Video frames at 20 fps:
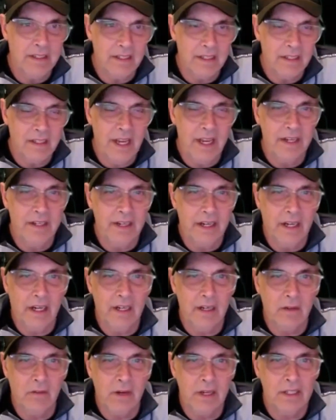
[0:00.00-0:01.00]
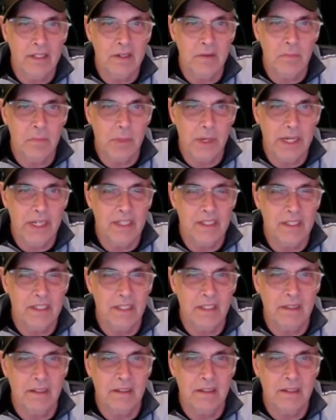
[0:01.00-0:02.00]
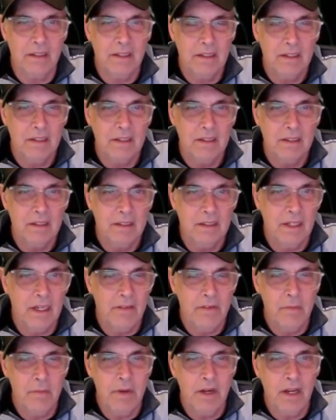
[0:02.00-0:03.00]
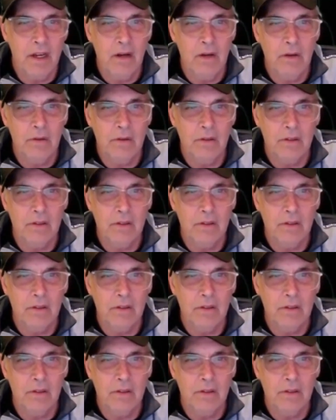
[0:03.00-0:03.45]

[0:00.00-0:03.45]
let Nicola rest in peace and leave him alone.